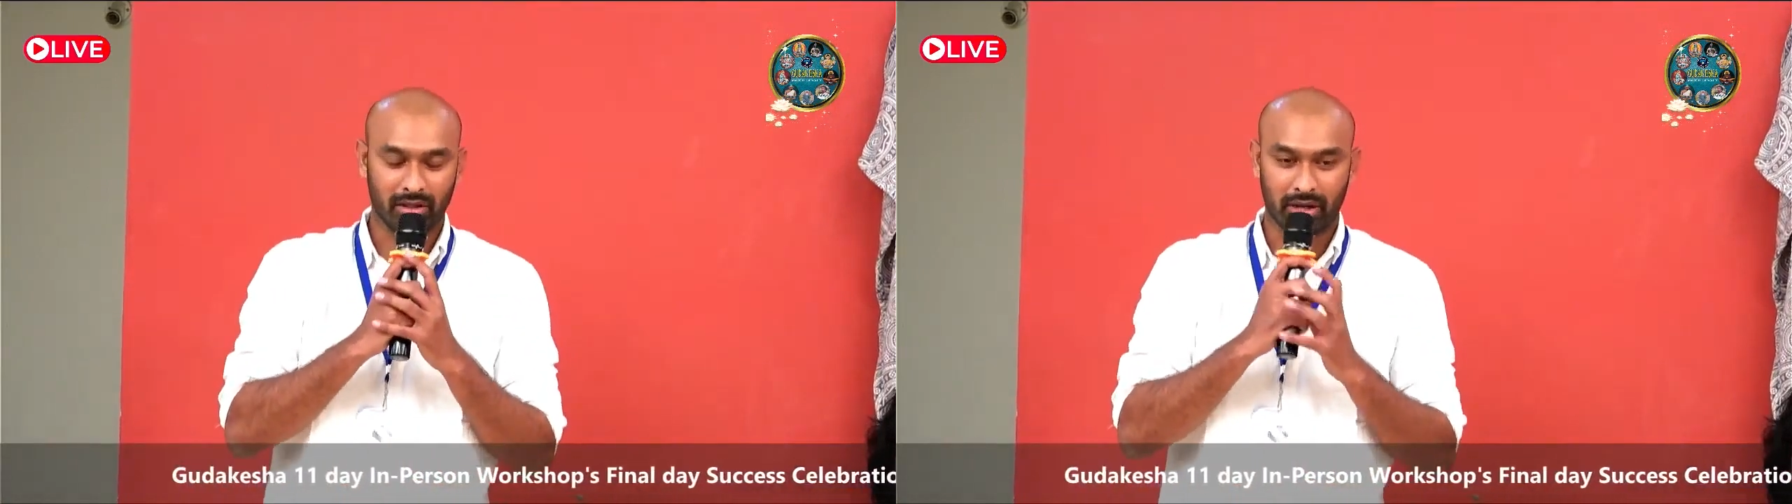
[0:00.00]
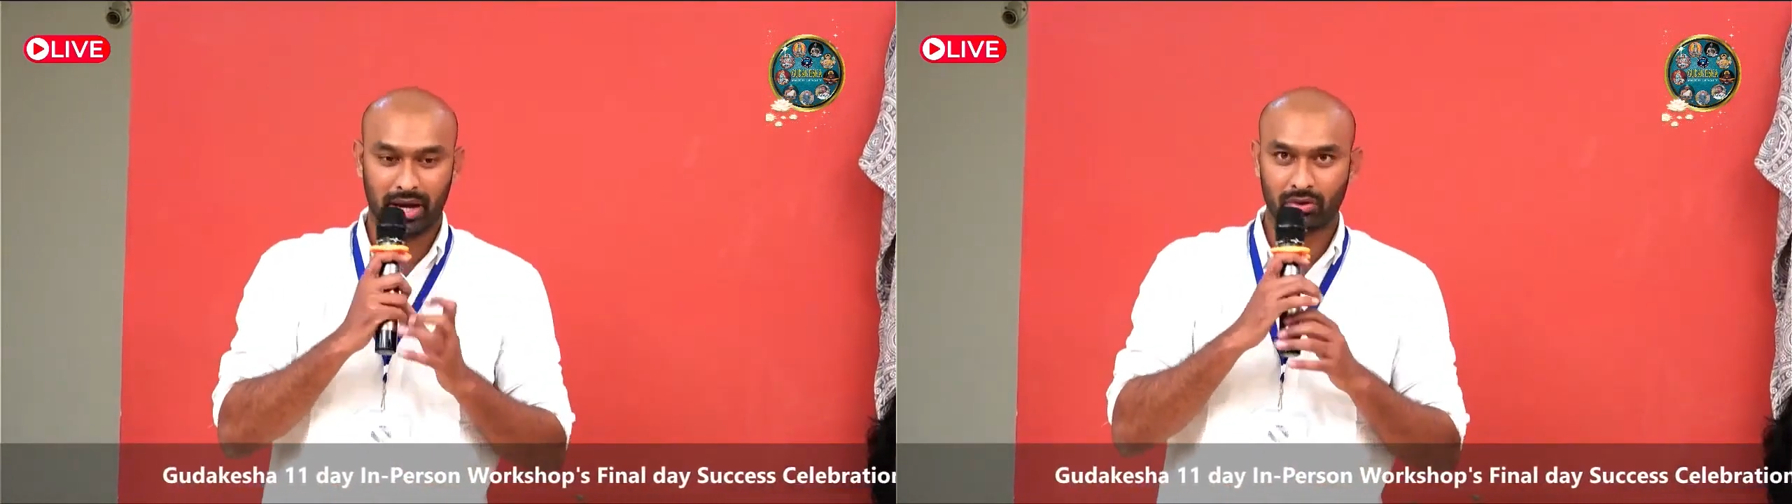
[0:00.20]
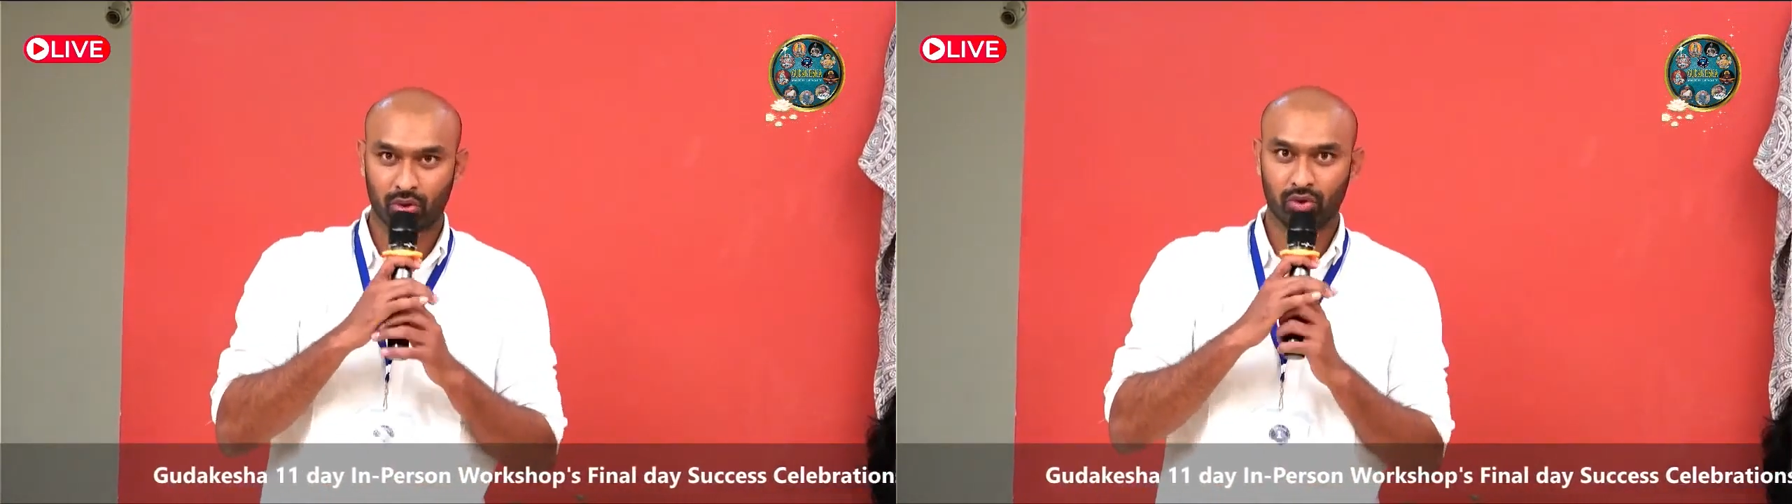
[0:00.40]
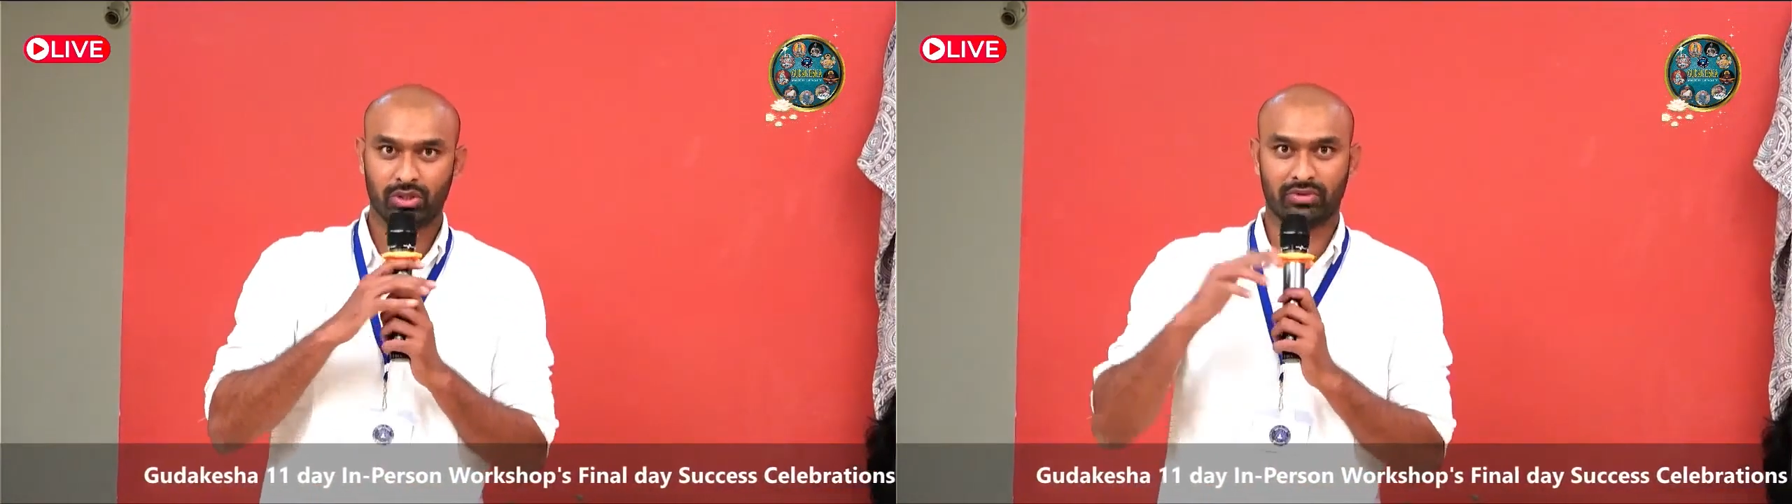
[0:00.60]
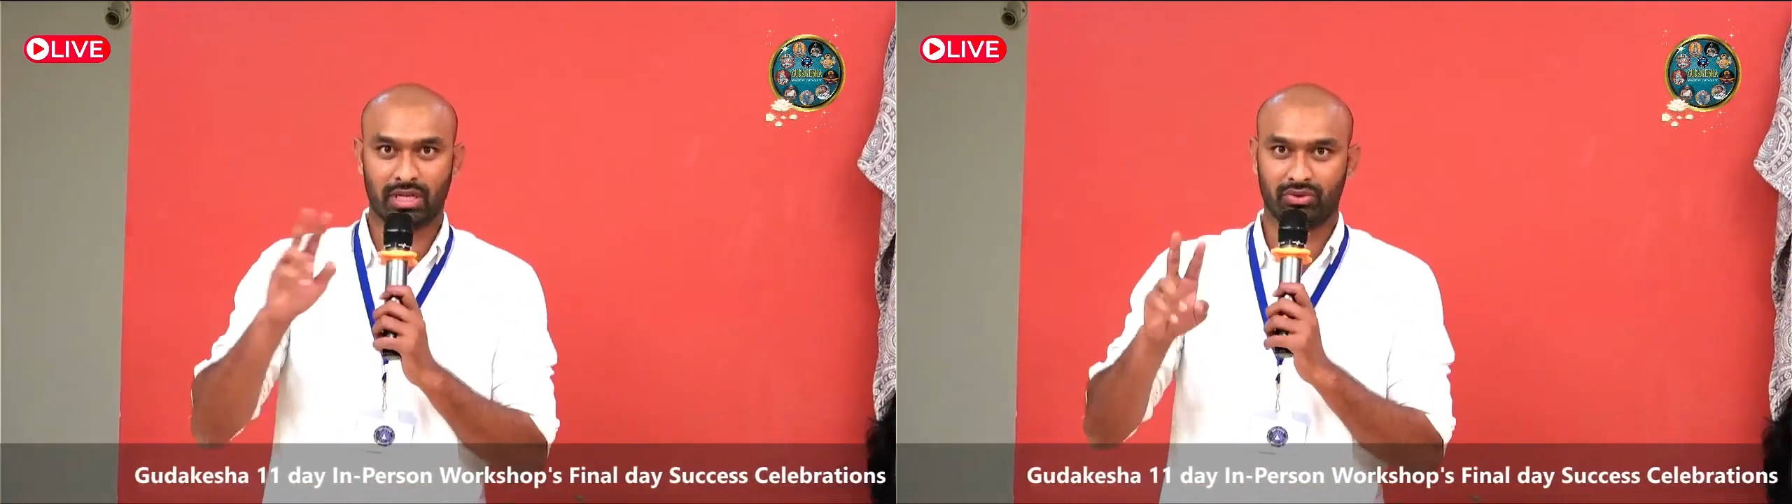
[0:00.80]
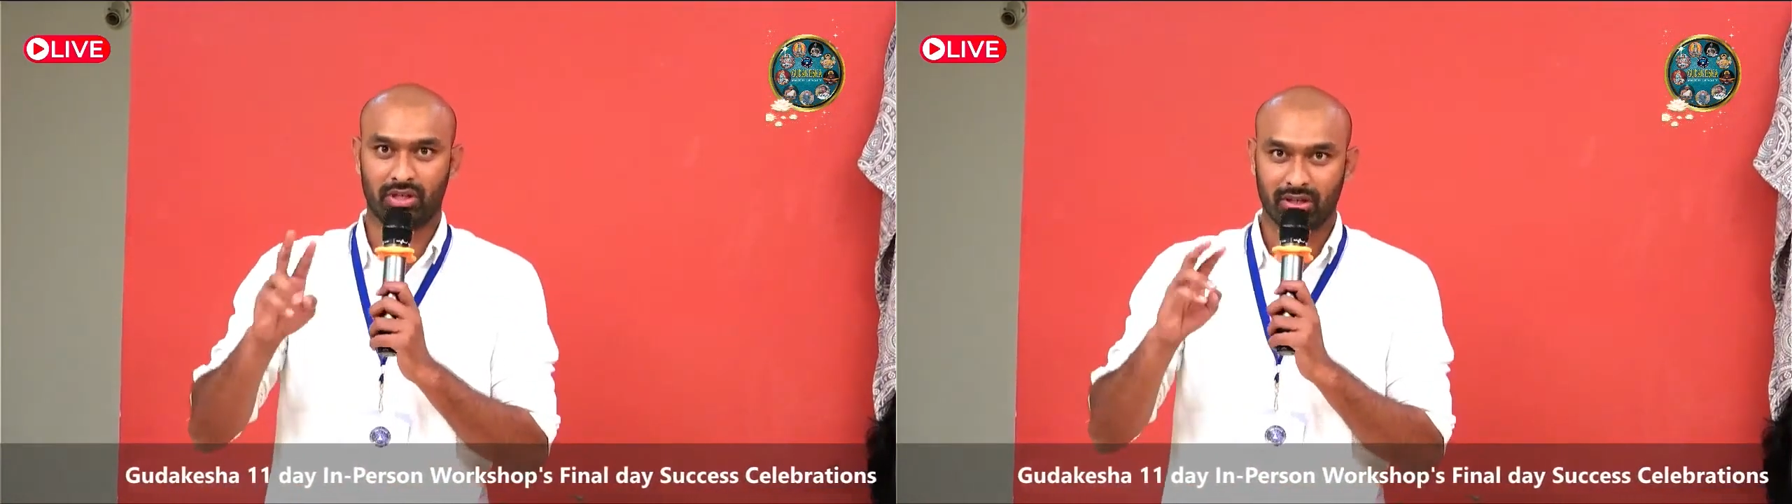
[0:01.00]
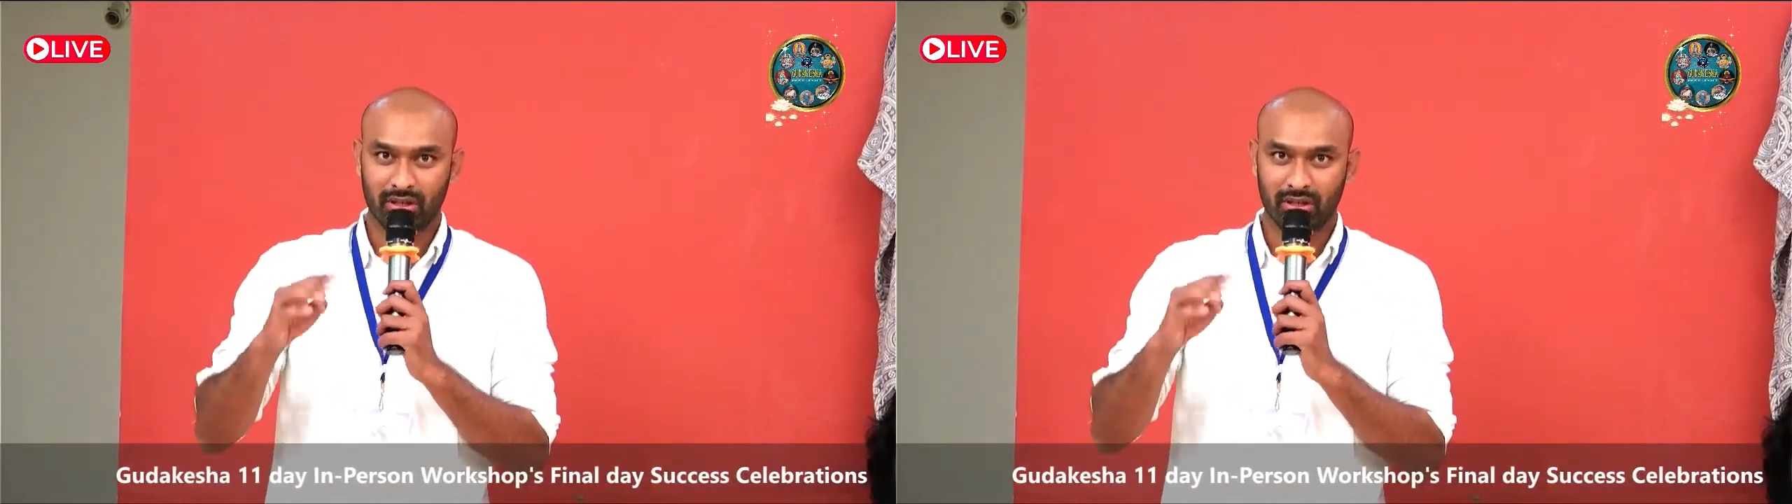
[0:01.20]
I had two shifts actually,